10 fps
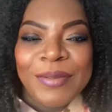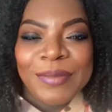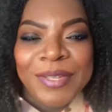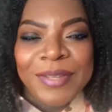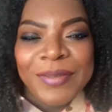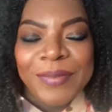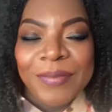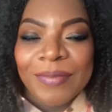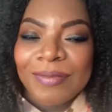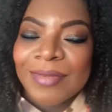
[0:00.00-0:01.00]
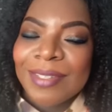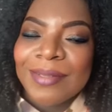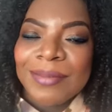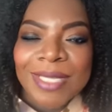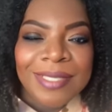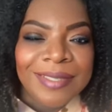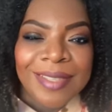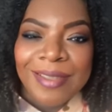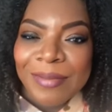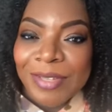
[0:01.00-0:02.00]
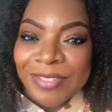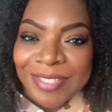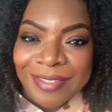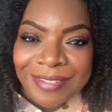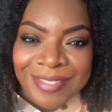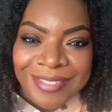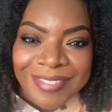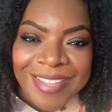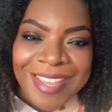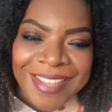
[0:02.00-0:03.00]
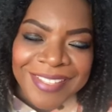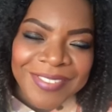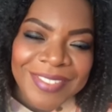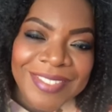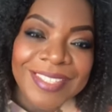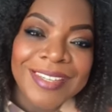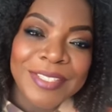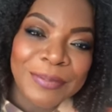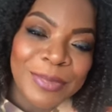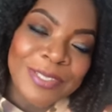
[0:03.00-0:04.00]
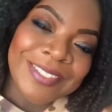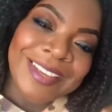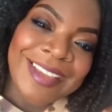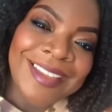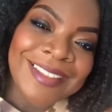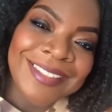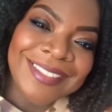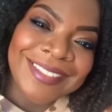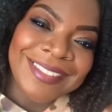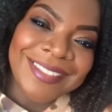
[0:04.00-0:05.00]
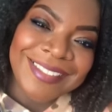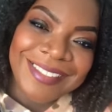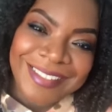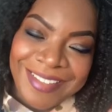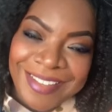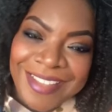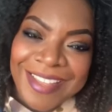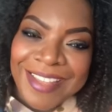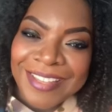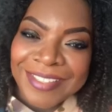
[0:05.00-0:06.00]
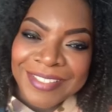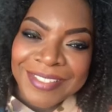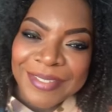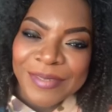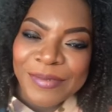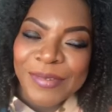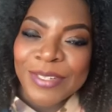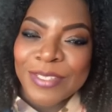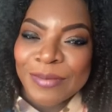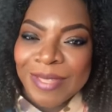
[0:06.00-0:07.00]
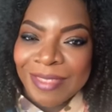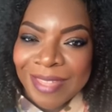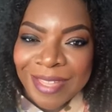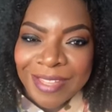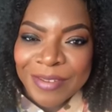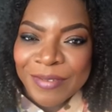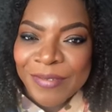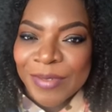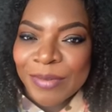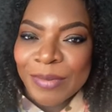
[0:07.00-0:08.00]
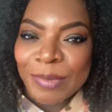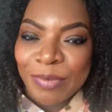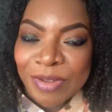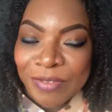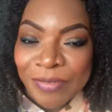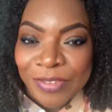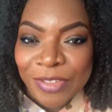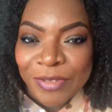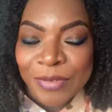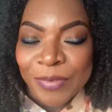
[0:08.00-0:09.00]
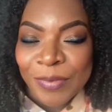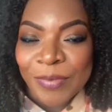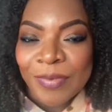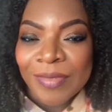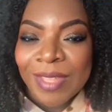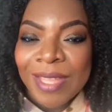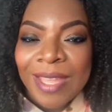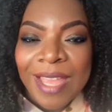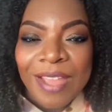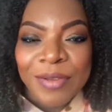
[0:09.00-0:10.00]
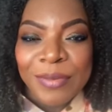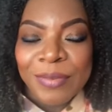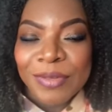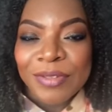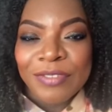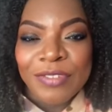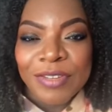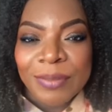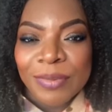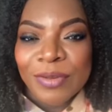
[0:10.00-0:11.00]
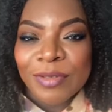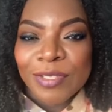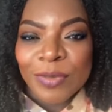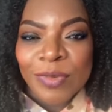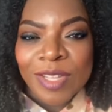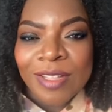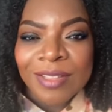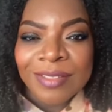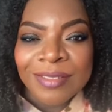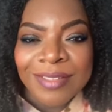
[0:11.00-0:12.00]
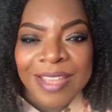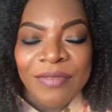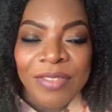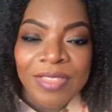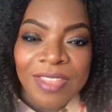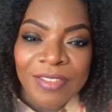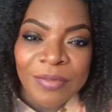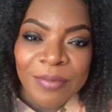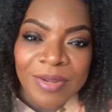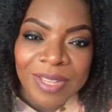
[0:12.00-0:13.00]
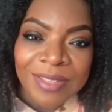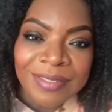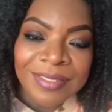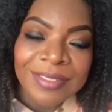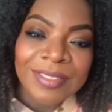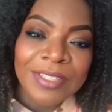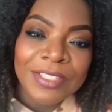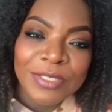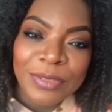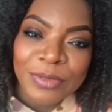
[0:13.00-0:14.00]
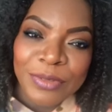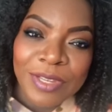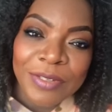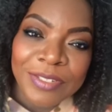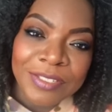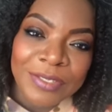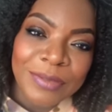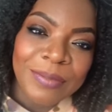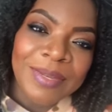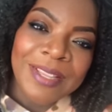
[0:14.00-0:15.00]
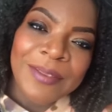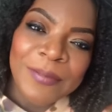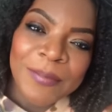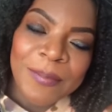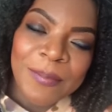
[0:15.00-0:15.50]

But please think about us, okay? Send us postcards and we'll also be thinking of you, we'll be praying for you. I hope your trip goes well. Everything you planned should go according to plan.